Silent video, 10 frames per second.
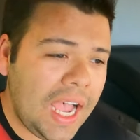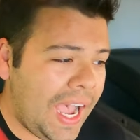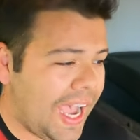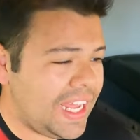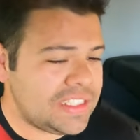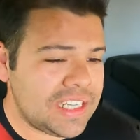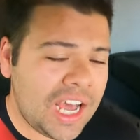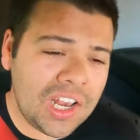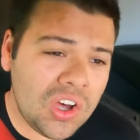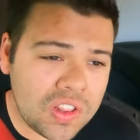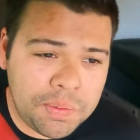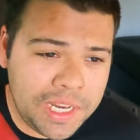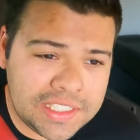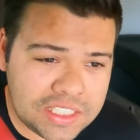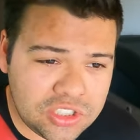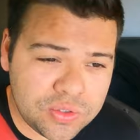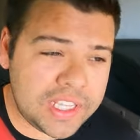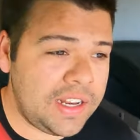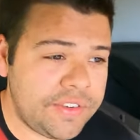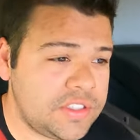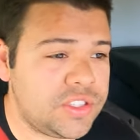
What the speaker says: and a lot of the places you're delivering